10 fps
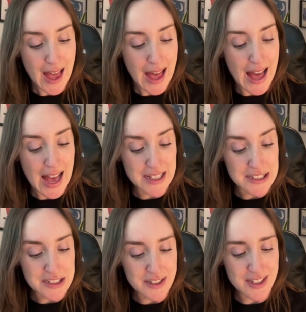
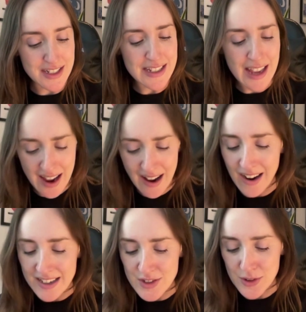And yeah,
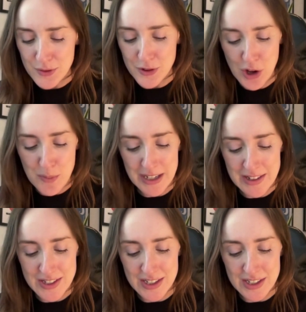I so for a couple of
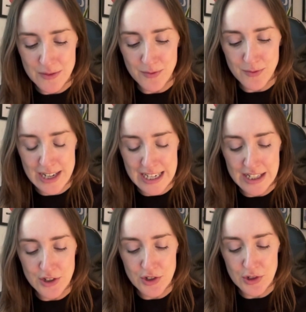years I didn't
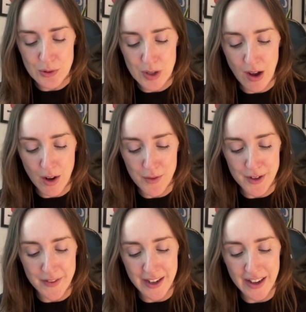really do a lot of it.
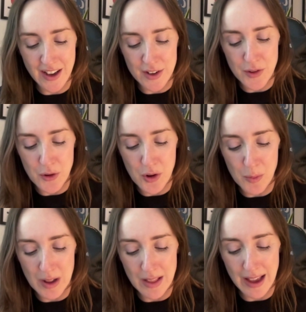And then I kind of thought,
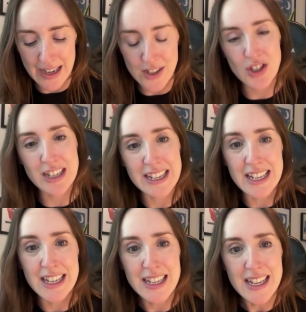well,
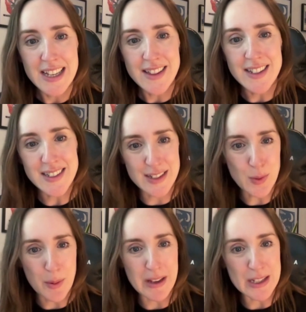actually, this
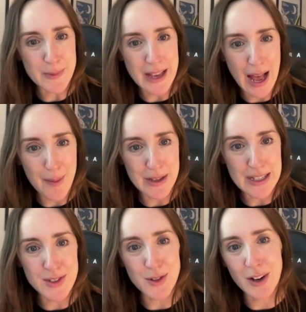is what makes me
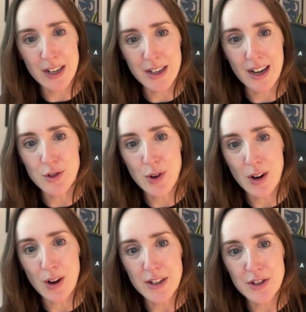happy. So I try to go